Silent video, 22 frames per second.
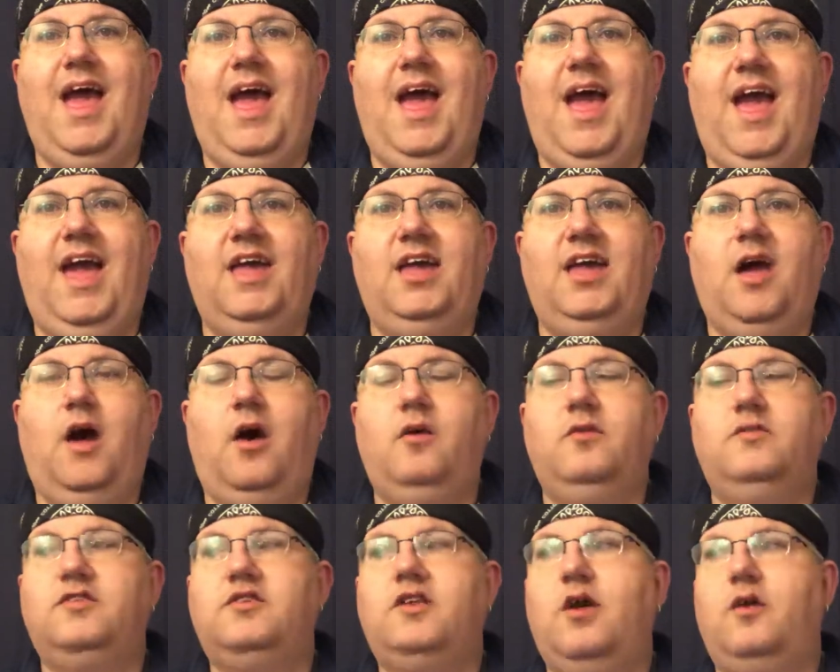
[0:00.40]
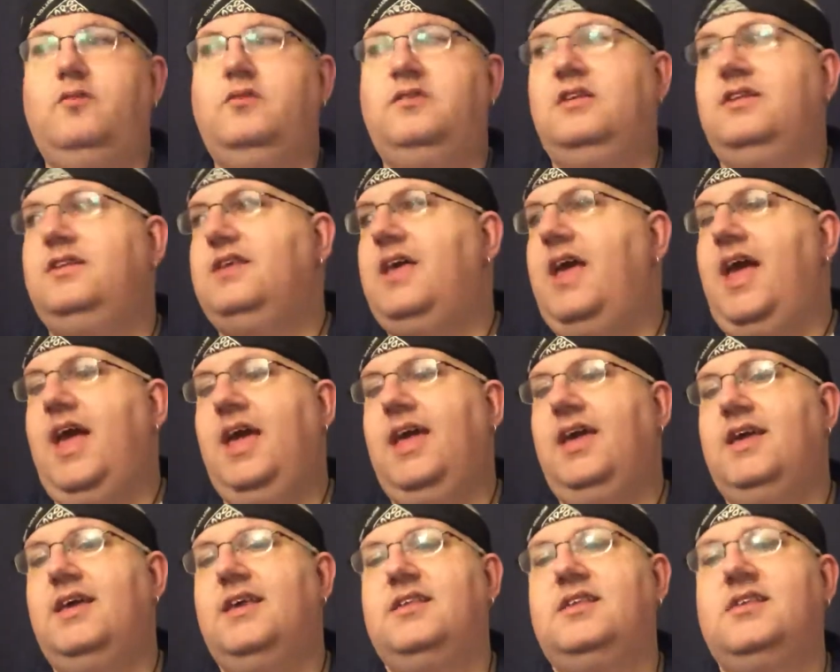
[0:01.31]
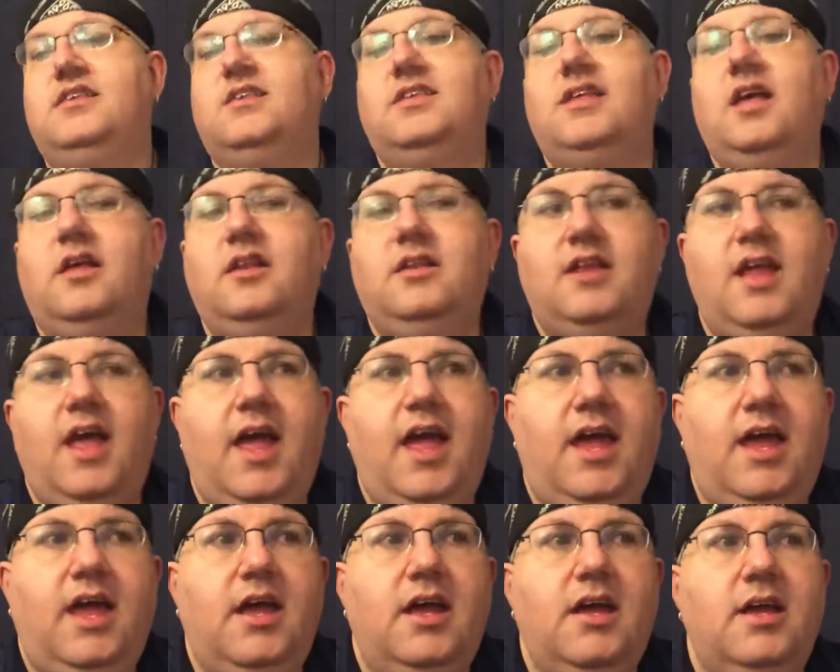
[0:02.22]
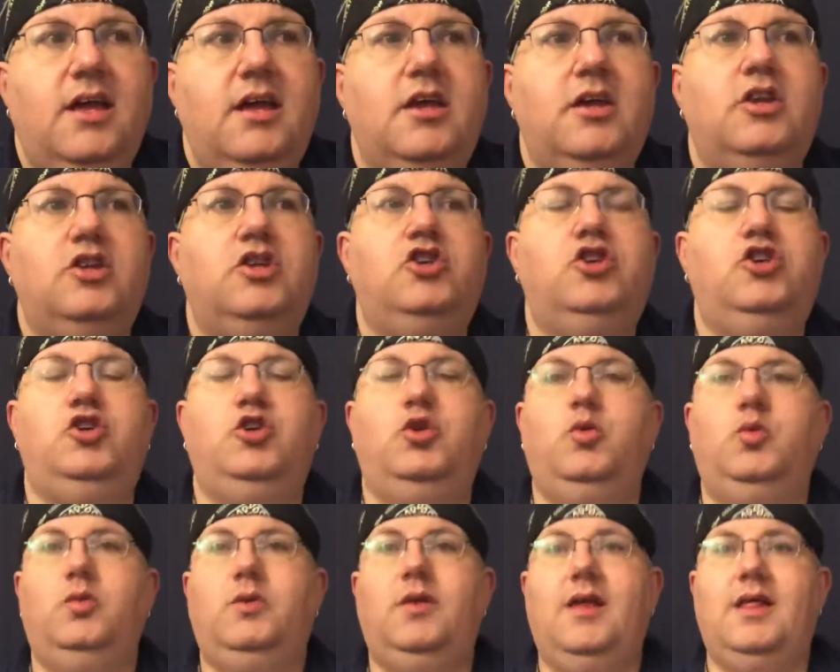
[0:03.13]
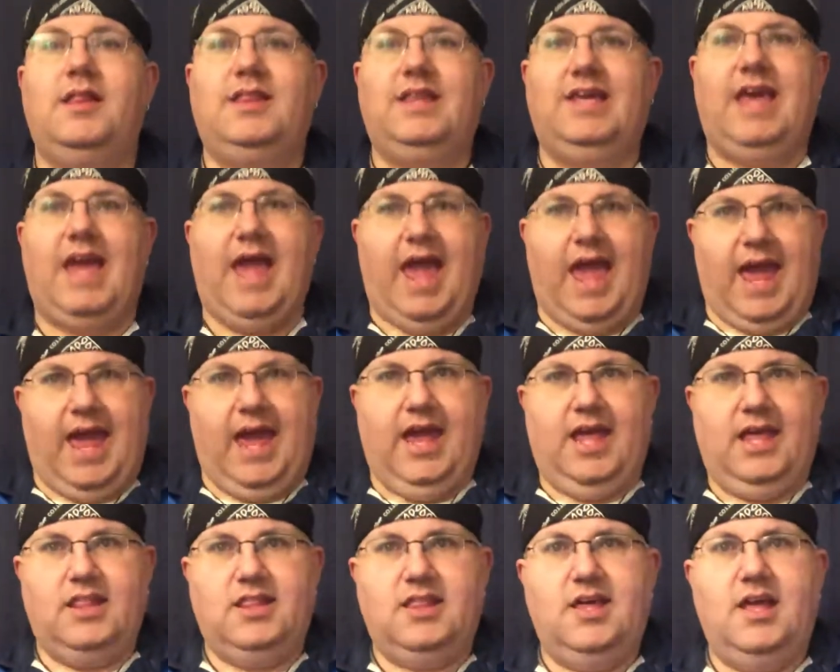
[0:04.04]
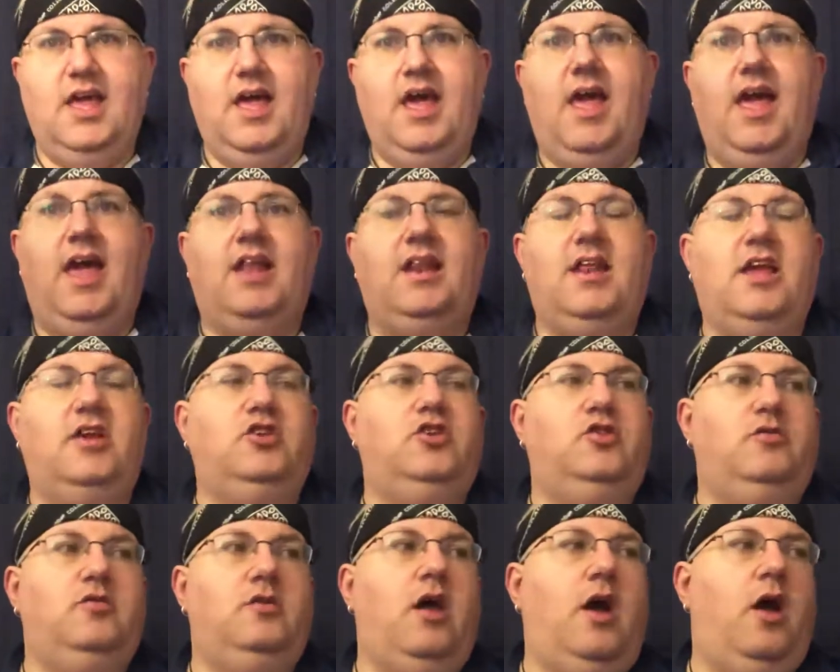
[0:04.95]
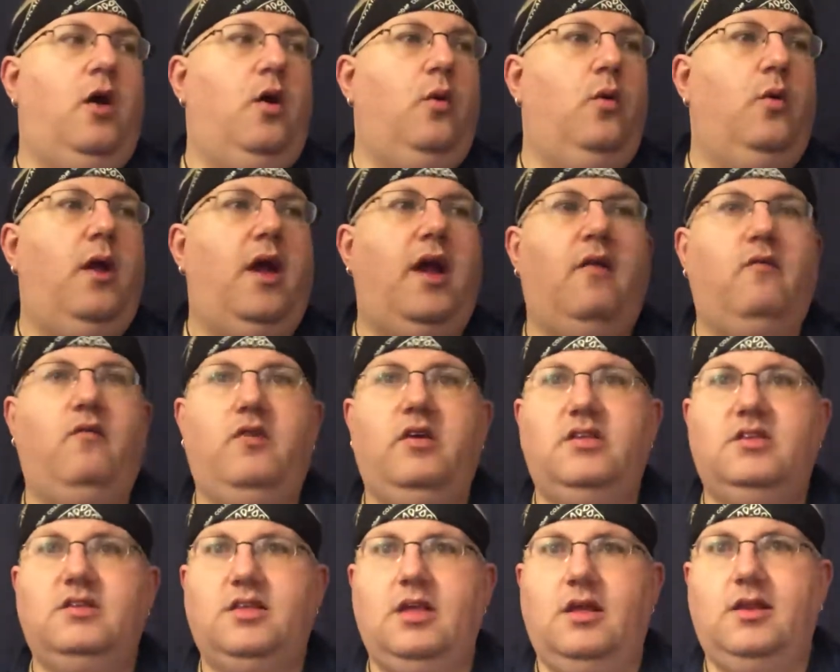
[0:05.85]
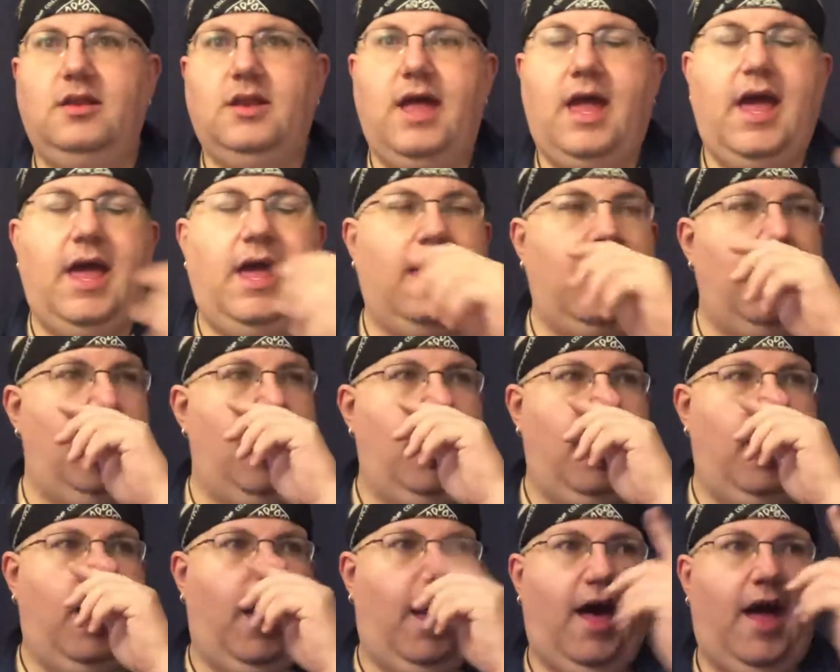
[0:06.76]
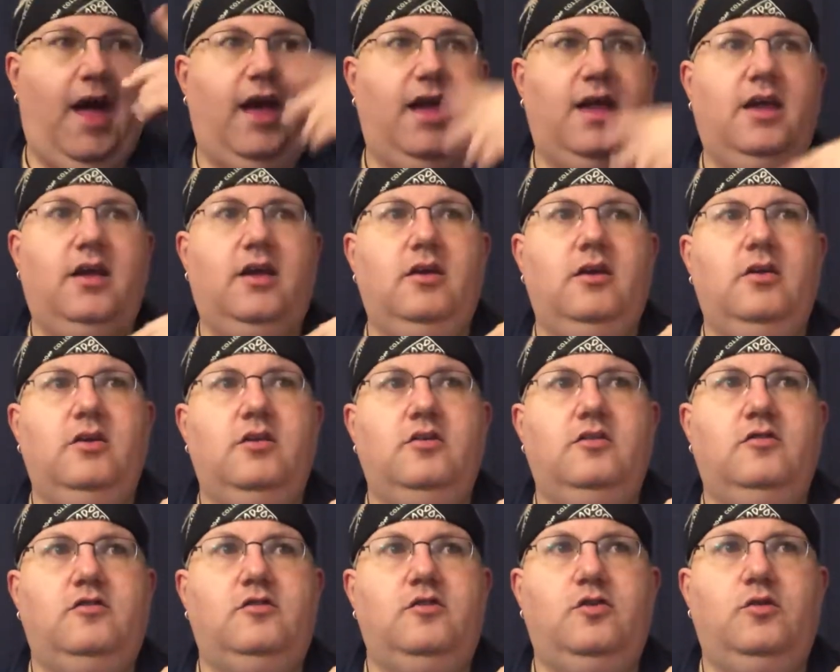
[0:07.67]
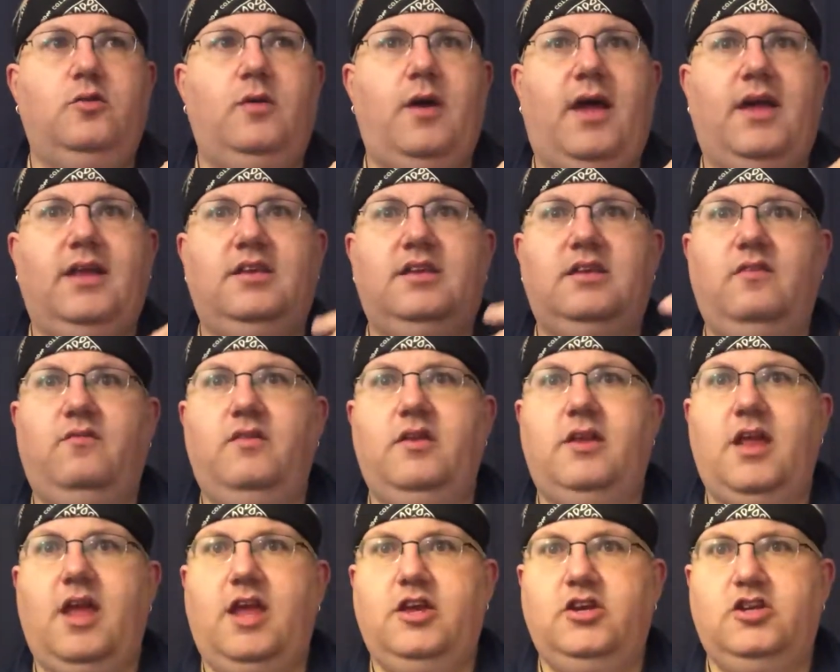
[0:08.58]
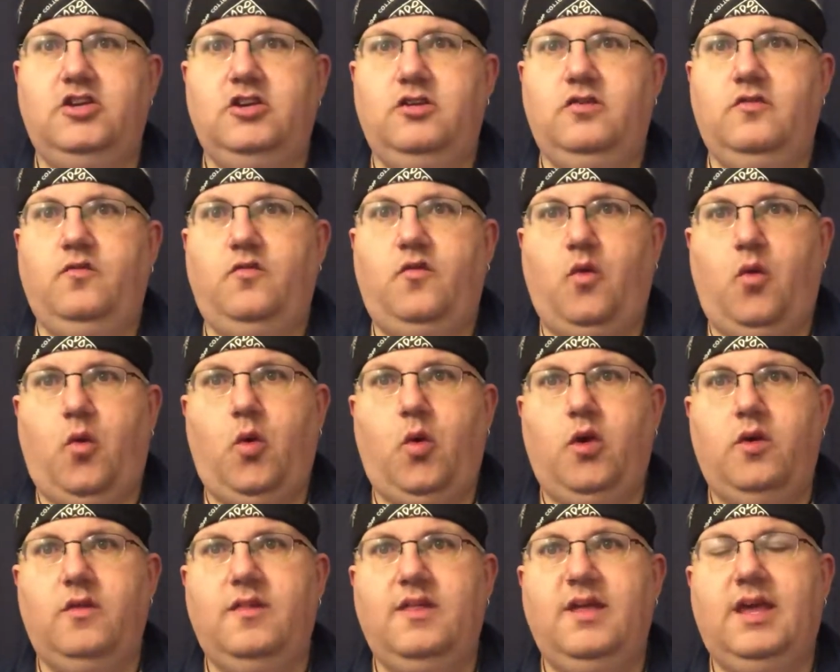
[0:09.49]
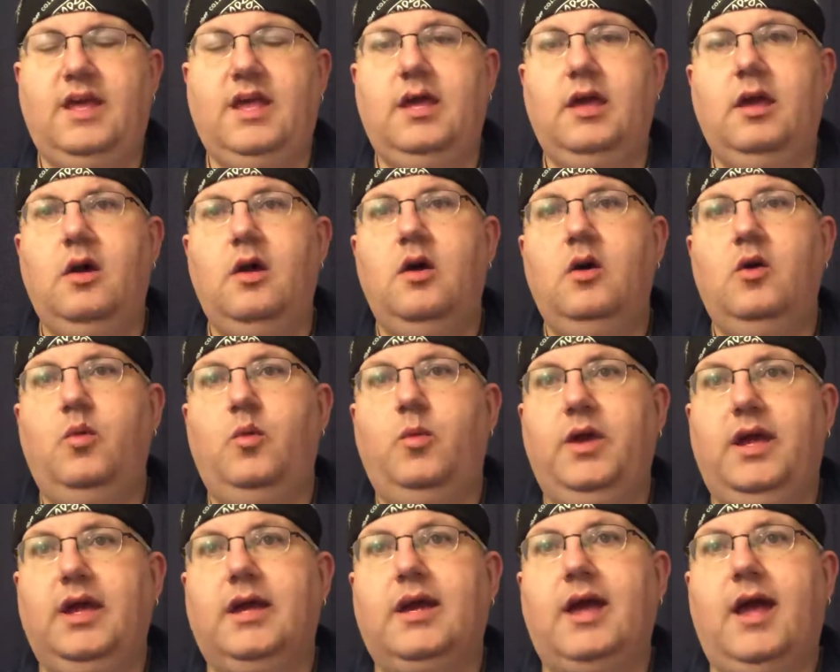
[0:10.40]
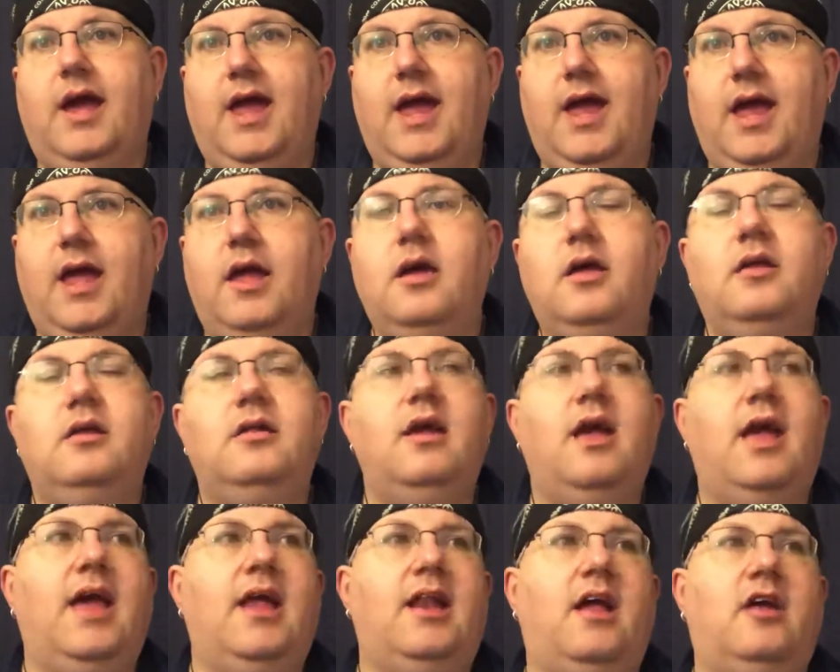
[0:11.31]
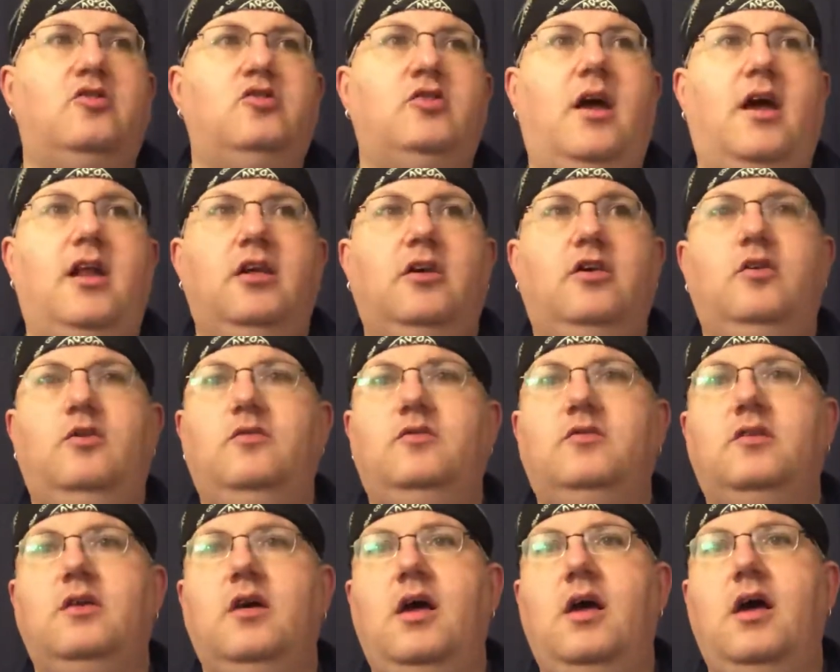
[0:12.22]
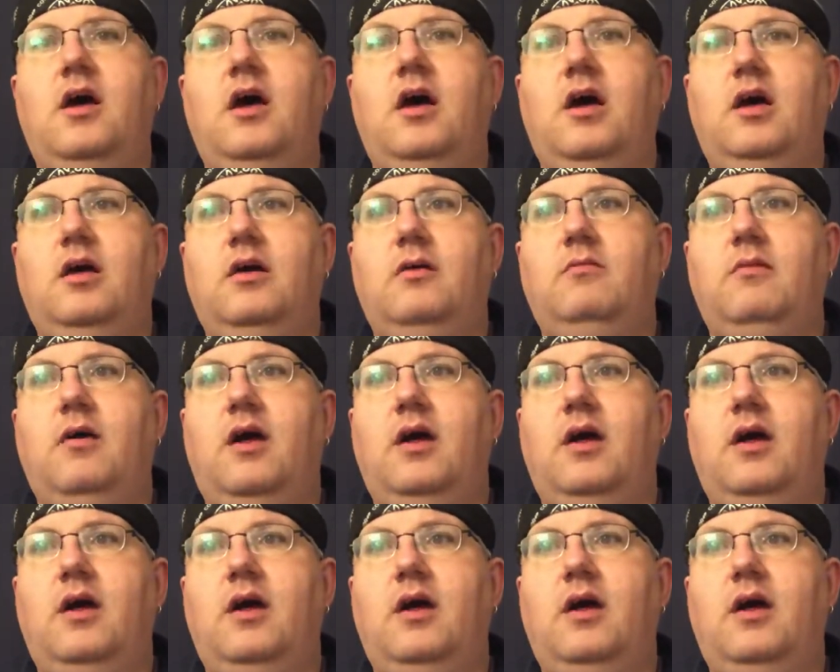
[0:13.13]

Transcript: Hey y'all, so today is Sunday, June the 8th, and as you know, every Sunday I do a divination for the week ahead, and I try to use a